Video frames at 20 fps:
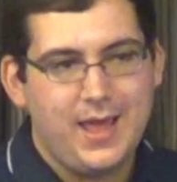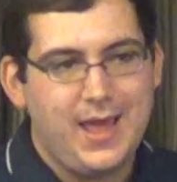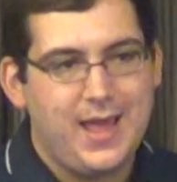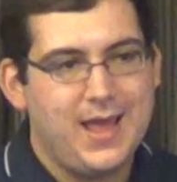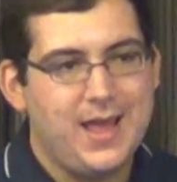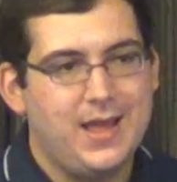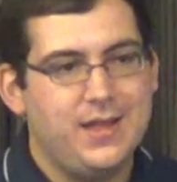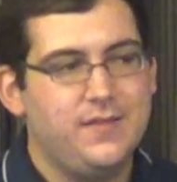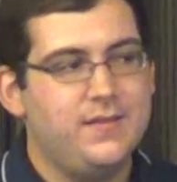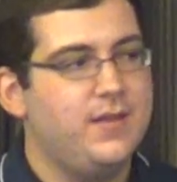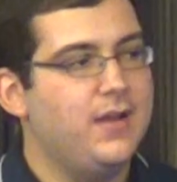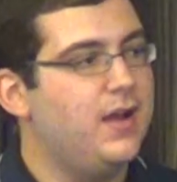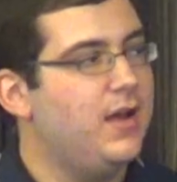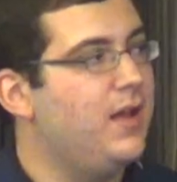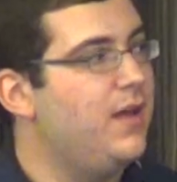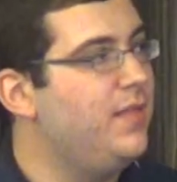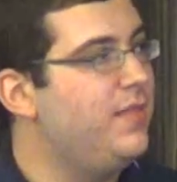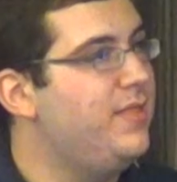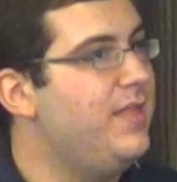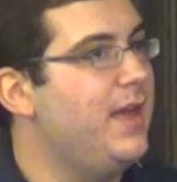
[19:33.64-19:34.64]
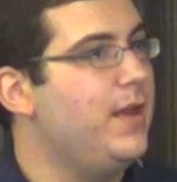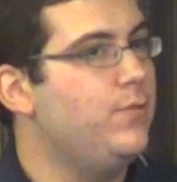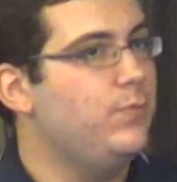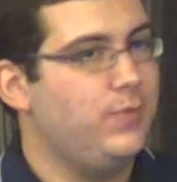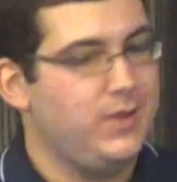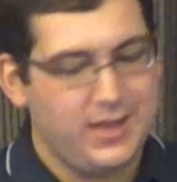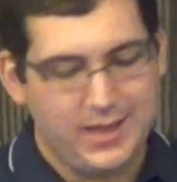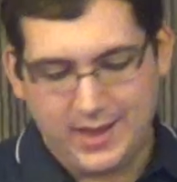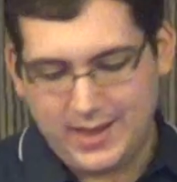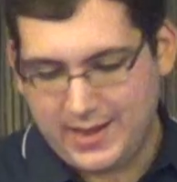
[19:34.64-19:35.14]
And then
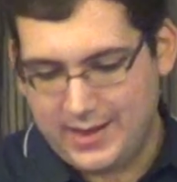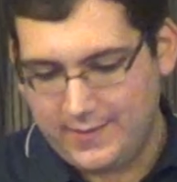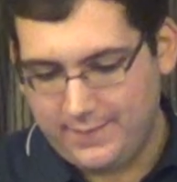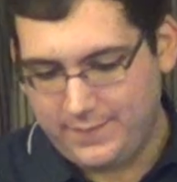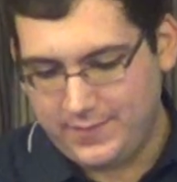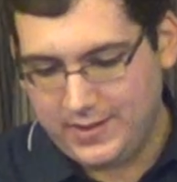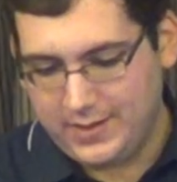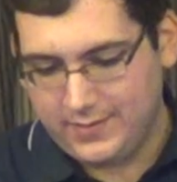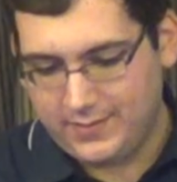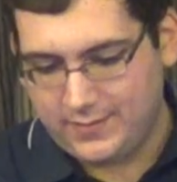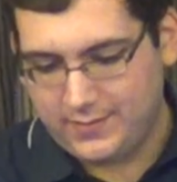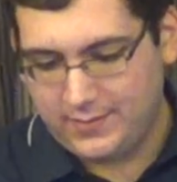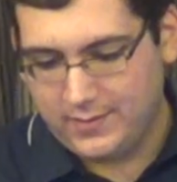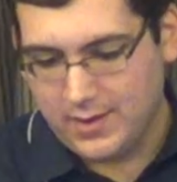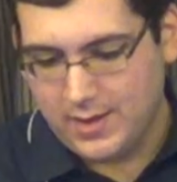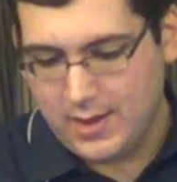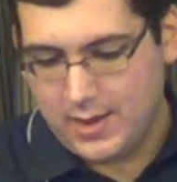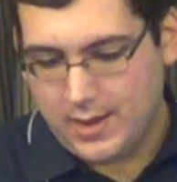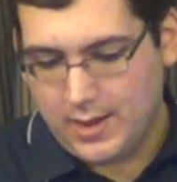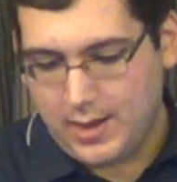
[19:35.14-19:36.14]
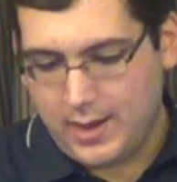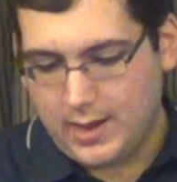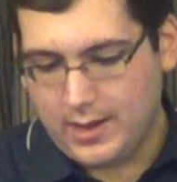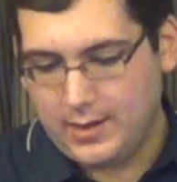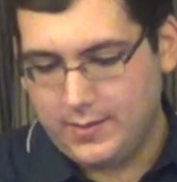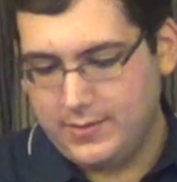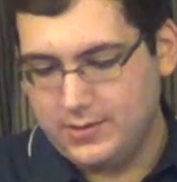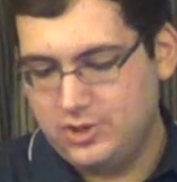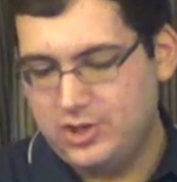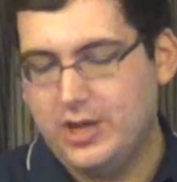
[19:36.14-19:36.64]
we have this,
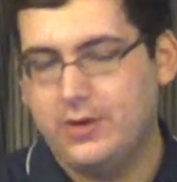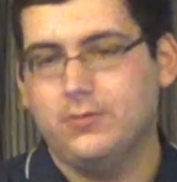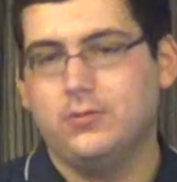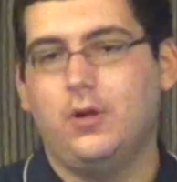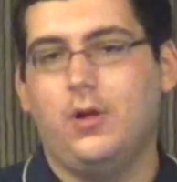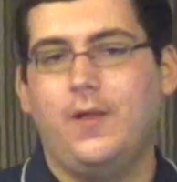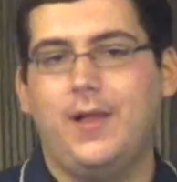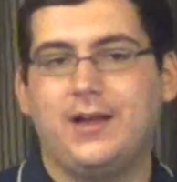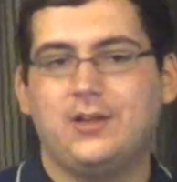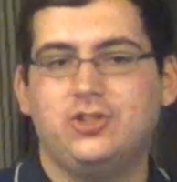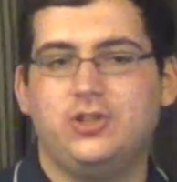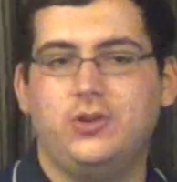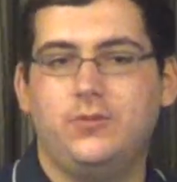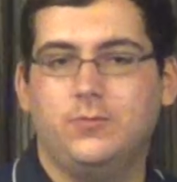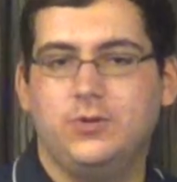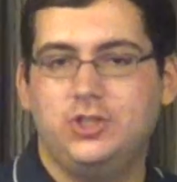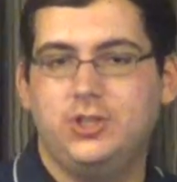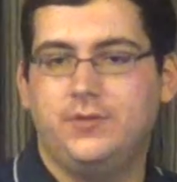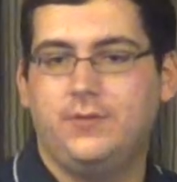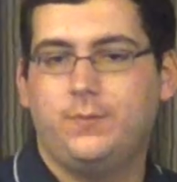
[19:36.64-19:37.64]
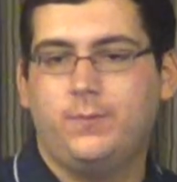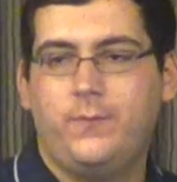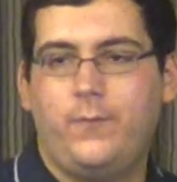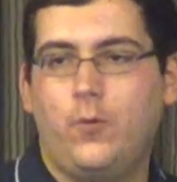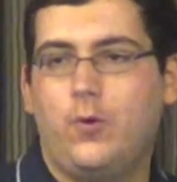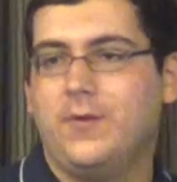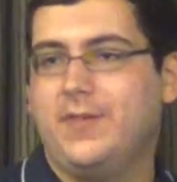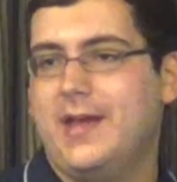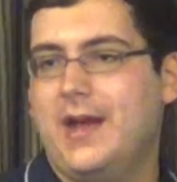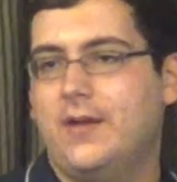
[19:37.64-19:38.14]
the general election, which is
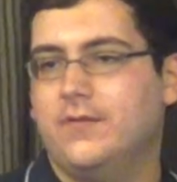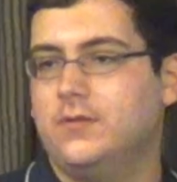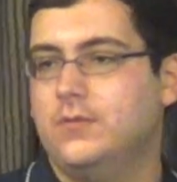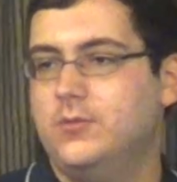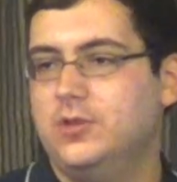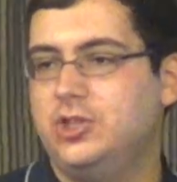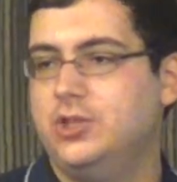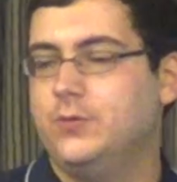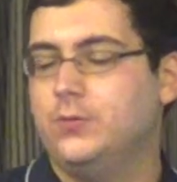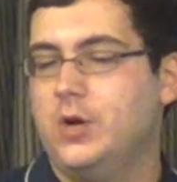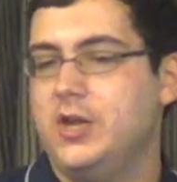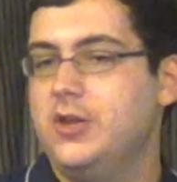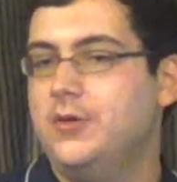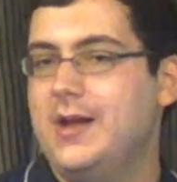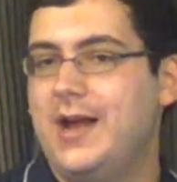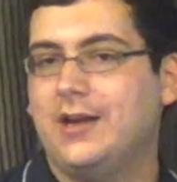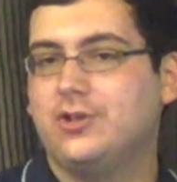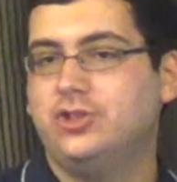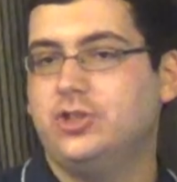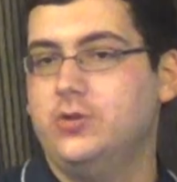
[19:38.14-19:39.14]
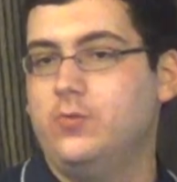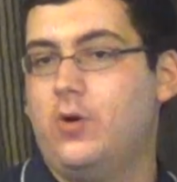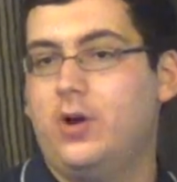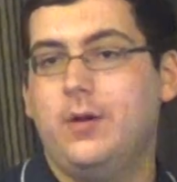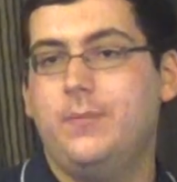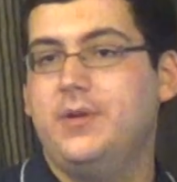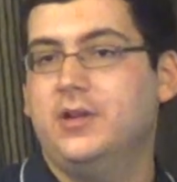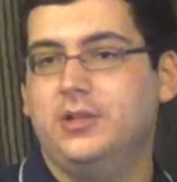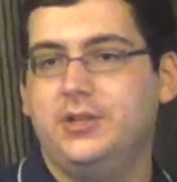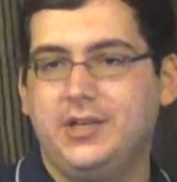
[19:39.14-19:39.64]
4000, which is what you'd actually
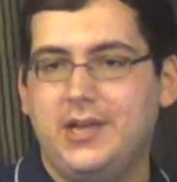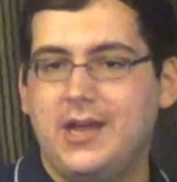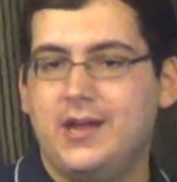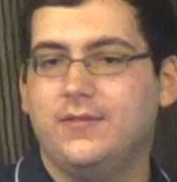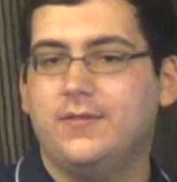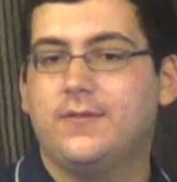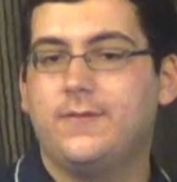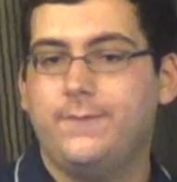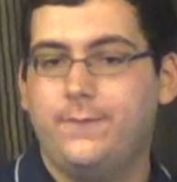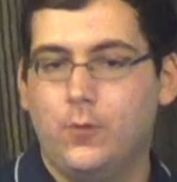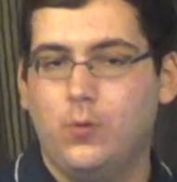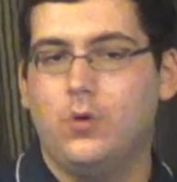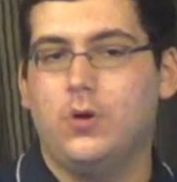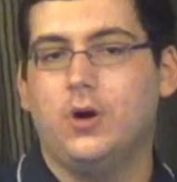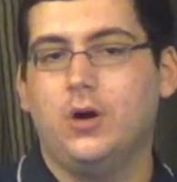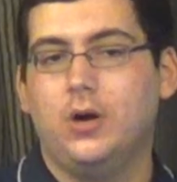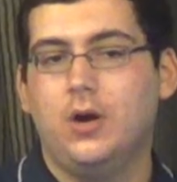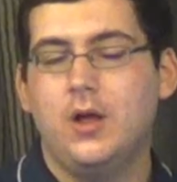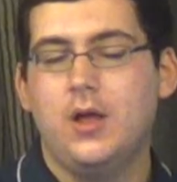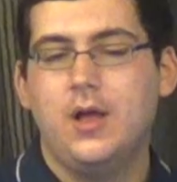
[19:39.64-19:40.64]
want to build against for